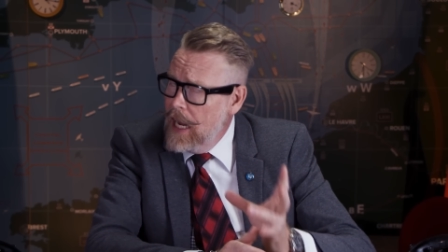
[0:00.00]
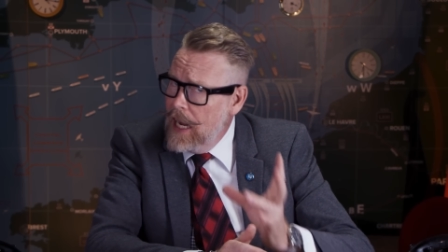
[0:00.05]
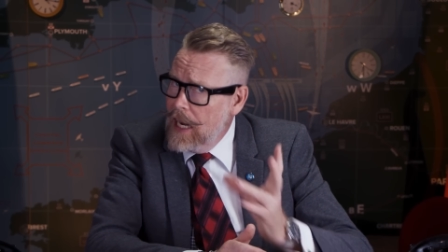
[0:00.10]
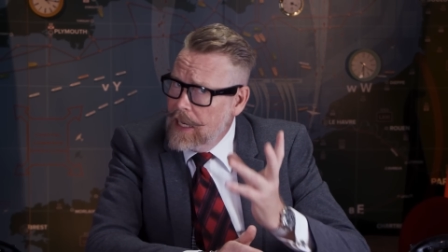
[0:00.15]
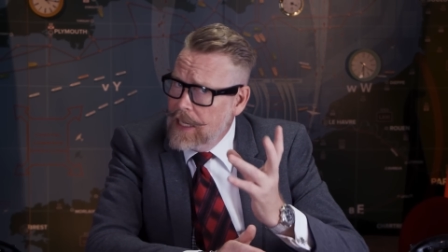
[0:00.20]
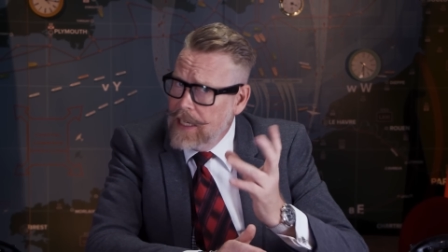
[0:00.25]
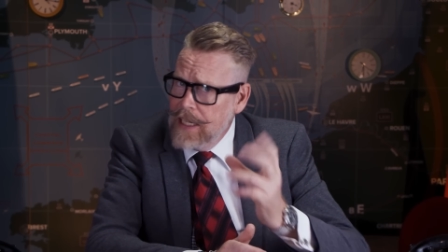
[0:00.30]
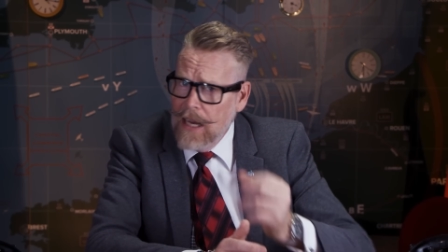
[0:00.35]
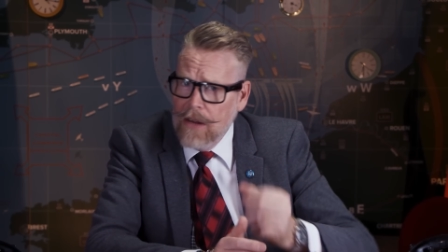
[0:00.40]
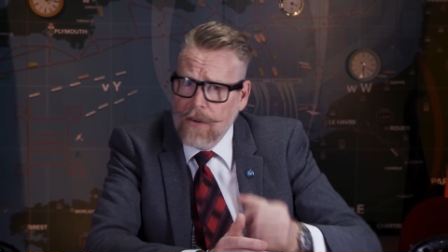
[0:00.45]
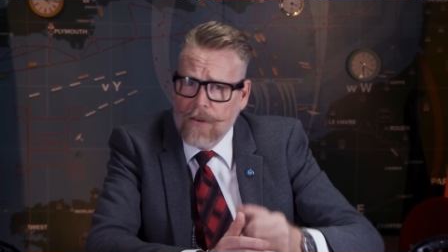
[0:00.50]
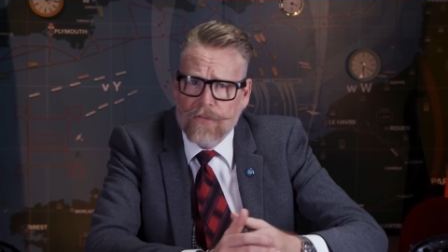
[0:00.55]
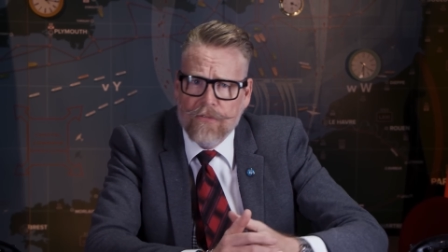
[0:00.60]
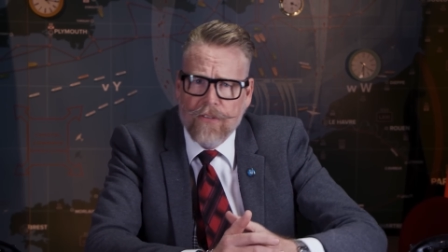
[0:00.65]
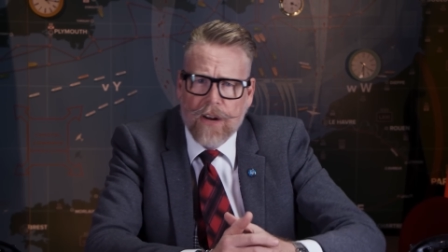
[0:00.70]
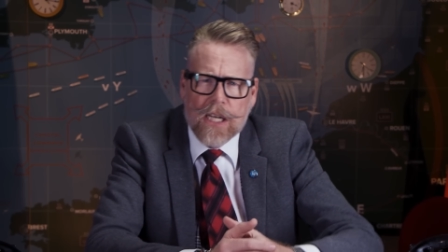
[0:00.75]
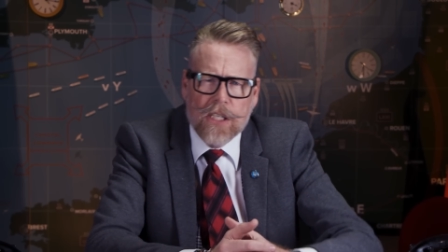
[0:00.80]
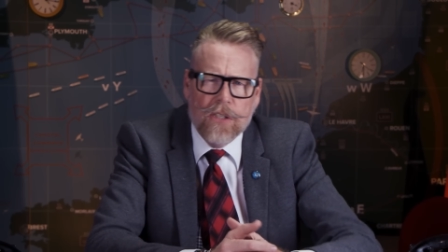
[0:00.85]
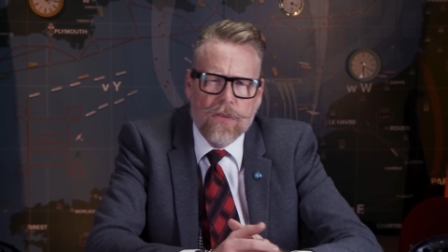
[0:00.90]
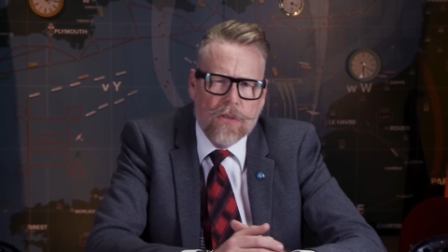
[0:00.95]
and
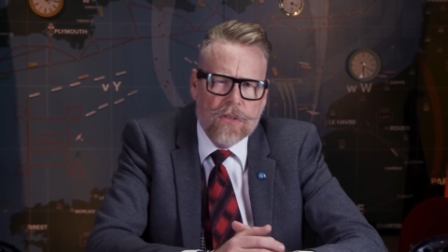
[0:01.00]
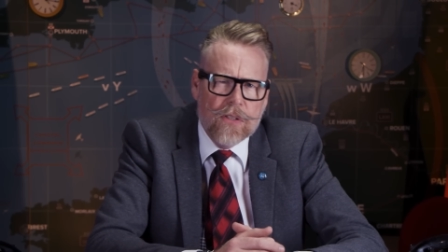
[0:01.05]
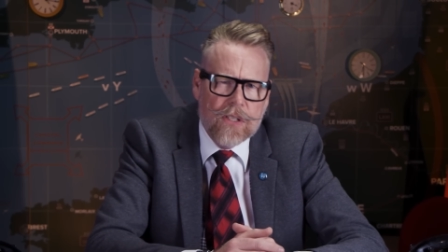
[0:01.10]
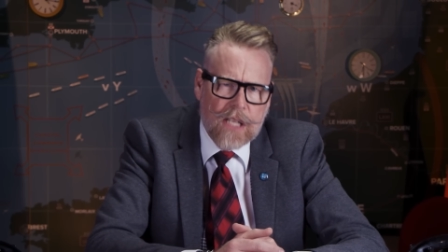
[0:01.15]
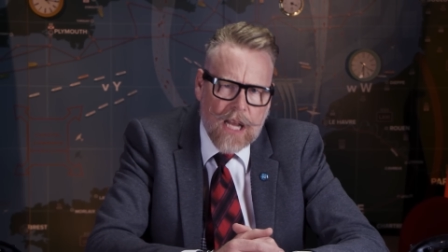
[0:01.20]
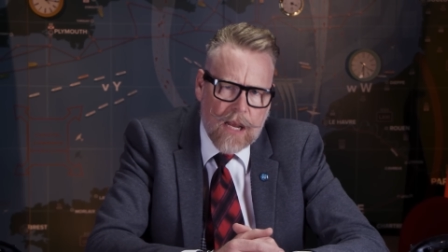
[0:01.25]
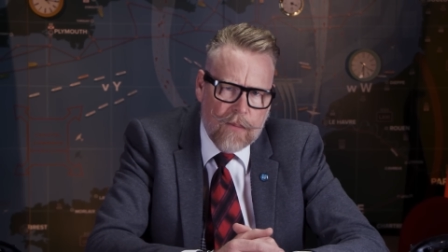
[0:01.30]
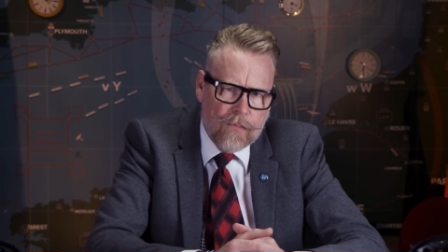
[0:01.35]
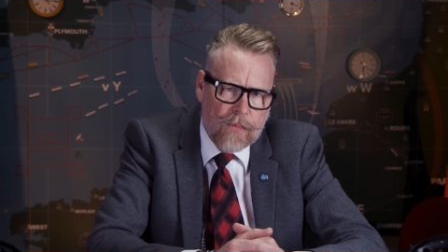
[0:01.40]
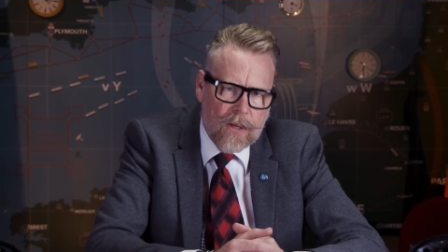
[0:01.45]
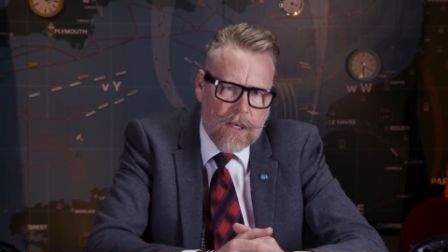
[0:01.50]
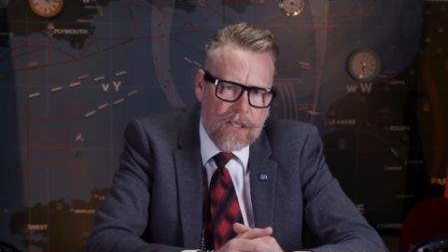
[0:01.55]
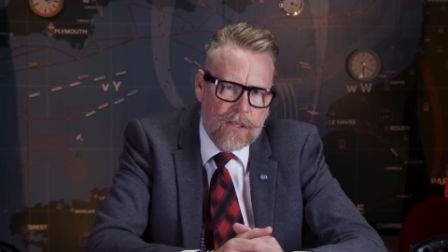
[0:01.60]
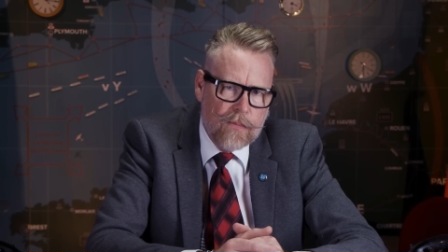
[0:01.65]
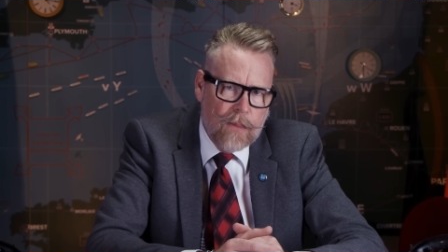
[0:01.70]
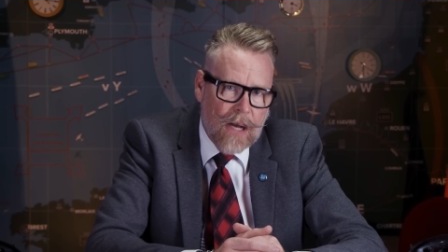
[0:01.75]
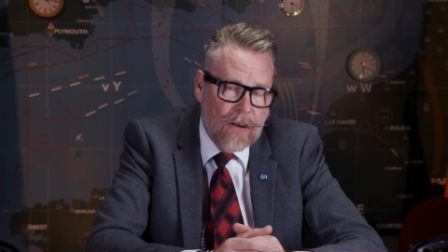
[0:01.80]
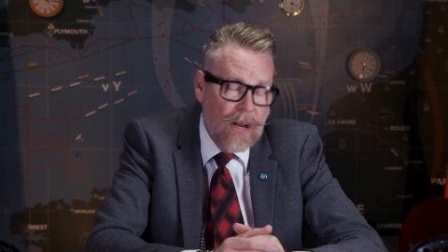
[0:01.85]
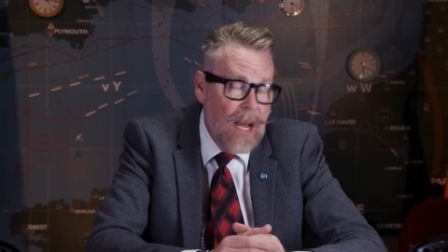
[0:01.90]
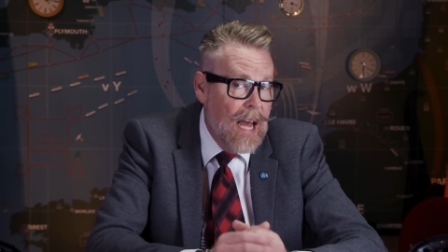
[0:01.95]
counterfactual
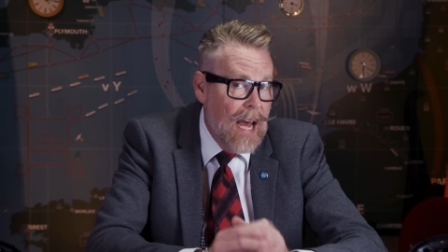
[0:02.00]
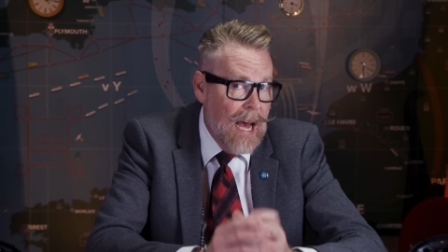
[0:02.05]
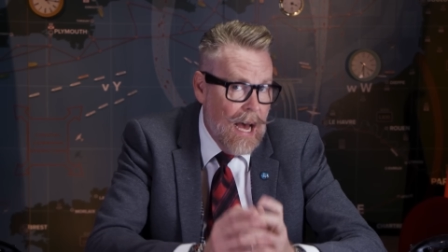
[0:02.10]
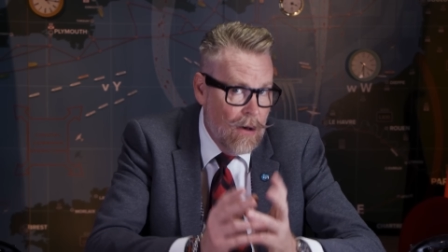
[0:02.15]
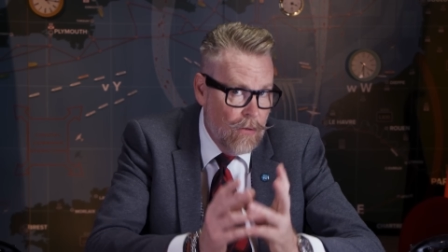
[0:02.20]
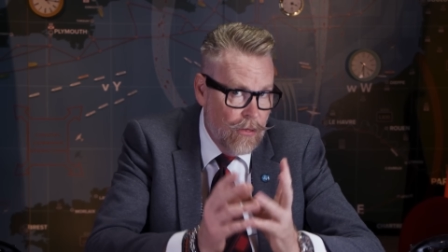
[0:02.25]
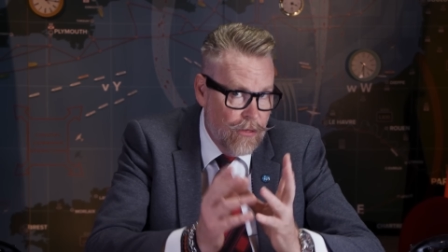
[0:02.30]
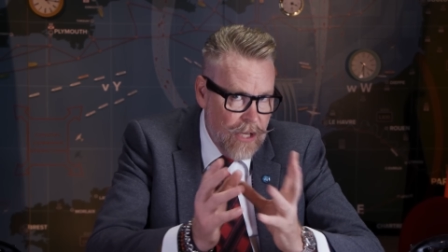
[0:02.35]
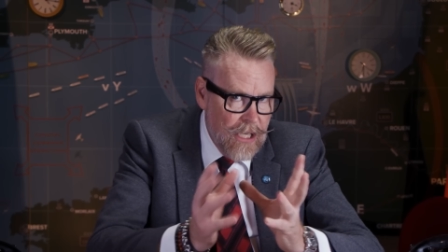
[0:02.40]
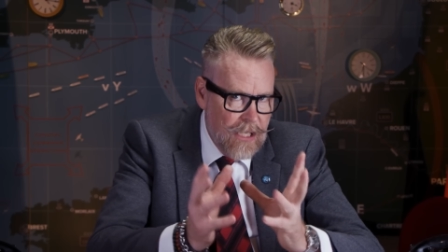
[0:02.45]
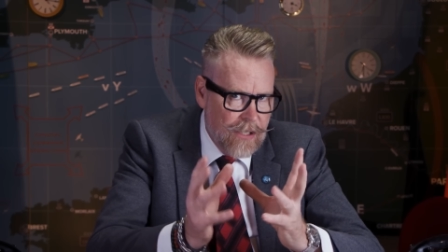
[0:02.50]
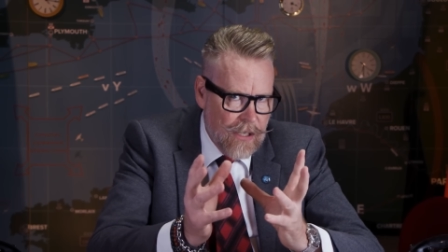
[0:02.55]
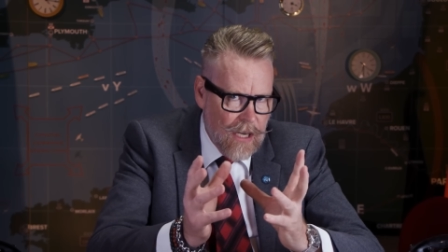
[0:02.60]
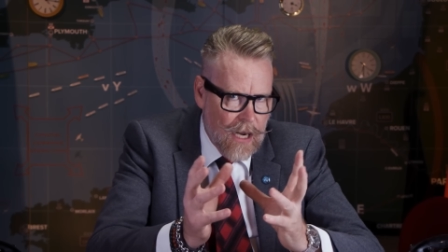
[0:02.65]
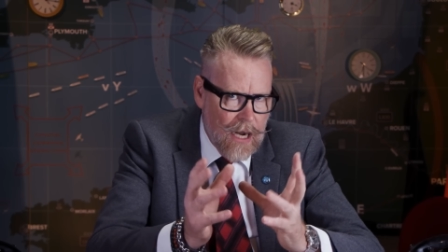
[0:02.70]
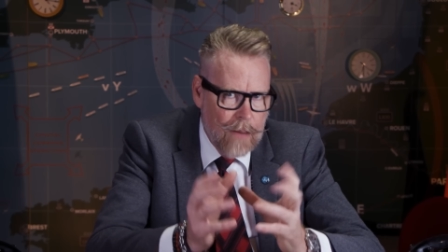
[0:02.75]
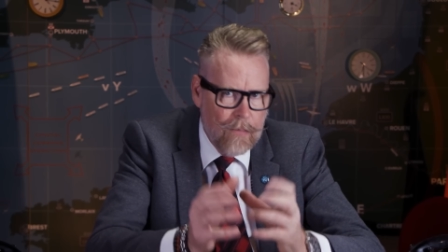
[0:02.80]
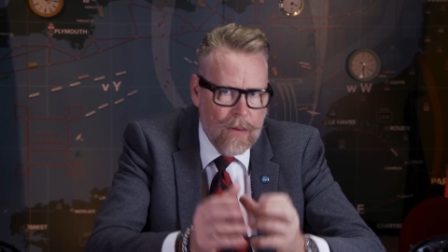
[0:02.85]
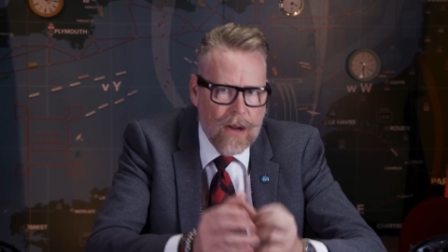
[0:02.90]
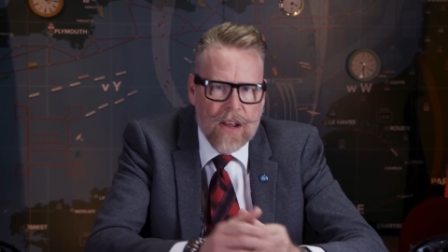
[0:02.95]
statements about how this
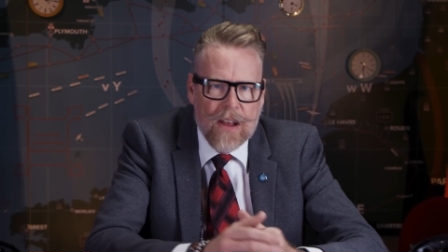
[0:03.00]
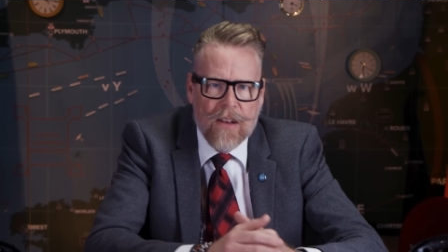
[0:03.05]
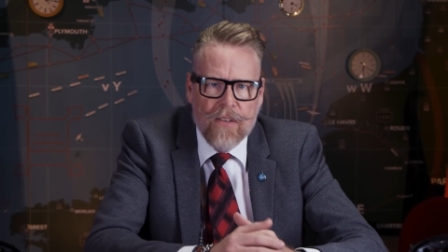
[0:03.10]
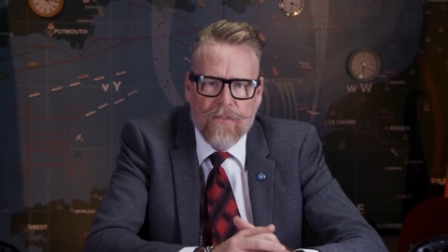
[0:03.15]
time